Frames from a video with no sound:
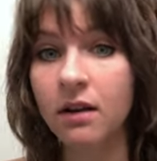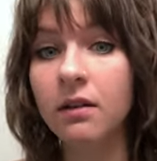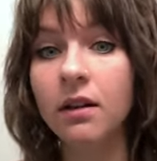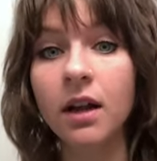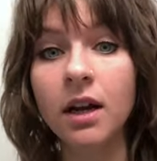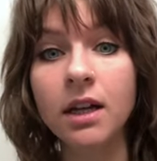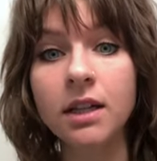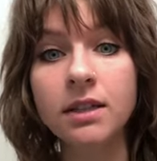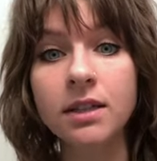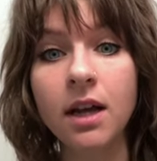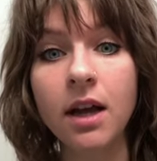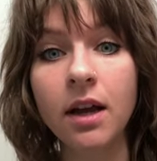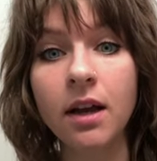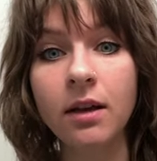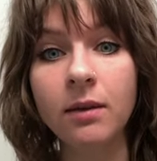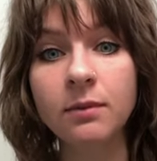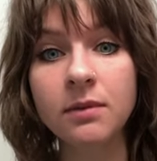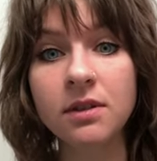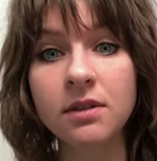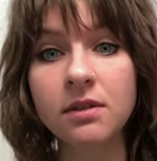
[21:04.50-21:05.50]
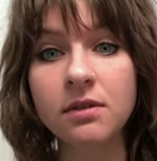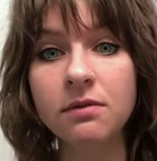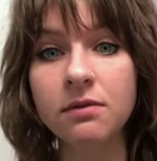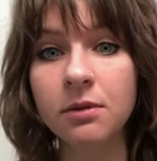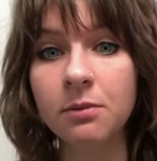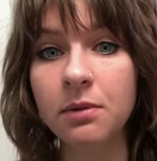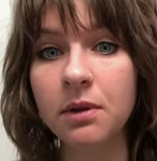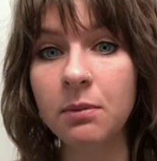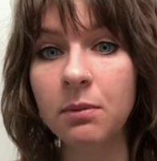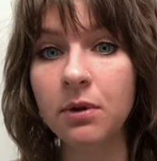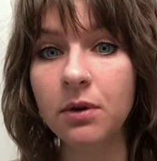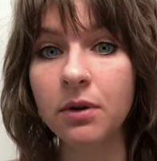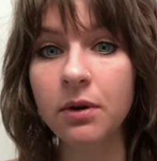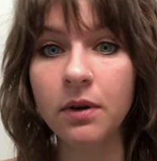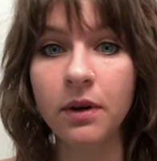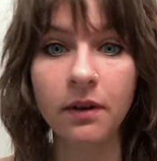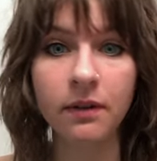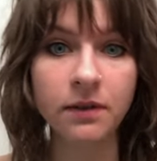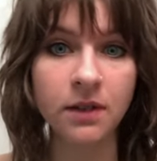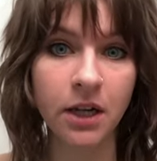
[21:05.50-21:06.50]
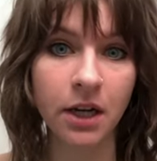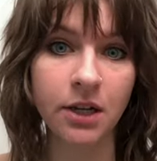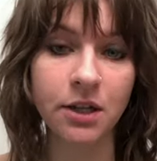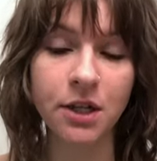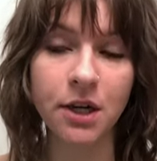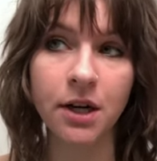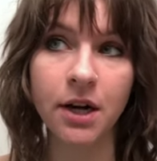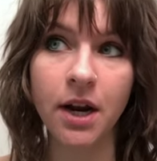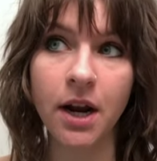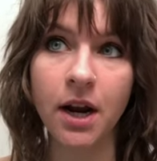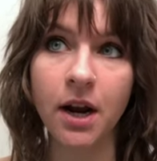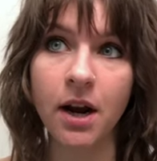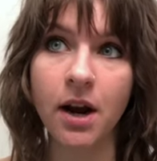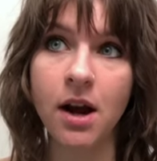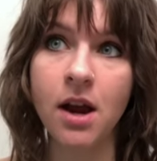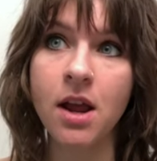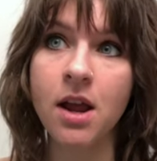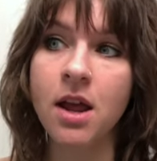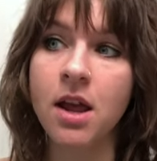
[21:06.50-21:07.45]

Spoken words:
A lot of times for people who have textured hair,